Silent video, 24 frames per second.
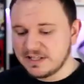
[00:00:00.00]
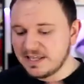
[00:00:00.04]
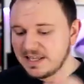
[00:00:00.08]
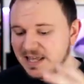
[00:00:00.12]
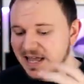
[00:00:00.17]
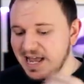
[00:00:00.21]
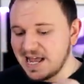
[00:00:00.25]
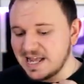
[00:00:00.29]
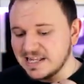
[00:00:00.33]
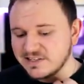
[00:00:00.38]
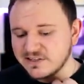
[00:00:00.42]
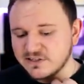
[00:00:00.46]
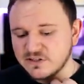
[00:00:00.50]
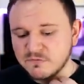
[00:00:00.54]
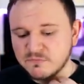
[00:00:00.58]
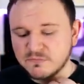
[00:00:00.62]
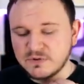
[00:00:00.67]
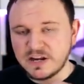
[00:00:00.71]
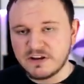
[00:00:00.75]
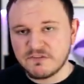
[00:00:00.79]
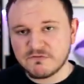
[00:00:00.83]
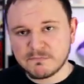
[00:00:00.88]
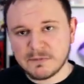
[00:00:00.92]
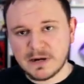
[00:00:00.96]
the ads on the
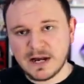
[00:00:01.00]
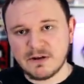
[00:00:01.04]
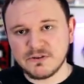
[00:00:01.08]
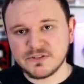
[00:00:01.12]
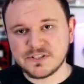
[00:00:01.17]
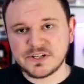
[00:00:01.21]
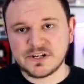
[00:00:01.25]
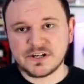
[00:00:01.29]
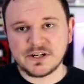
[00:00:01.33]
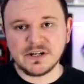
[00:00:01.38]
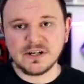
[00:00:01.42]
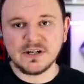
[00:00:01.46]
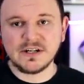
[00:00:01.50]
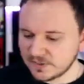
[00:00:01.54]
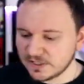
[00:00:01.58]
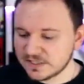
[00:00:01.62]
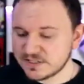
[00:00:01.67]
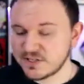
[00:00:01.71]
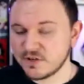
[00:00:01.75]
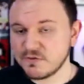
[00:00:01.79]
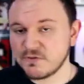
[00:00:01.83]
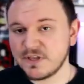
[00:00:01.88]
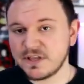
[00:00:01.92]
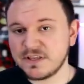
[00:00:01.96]
Brave browser.
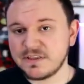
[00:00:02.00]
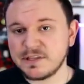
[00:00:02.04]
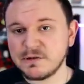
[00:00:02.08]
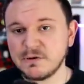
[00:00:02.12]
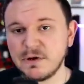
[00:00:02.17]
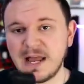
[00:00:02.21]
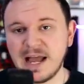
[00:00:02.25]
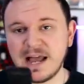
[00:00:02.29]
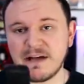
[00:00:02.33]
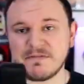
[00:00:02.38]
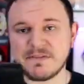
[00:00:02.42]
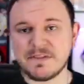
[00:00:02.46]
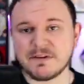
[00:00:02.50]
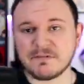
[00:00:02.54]
So they do have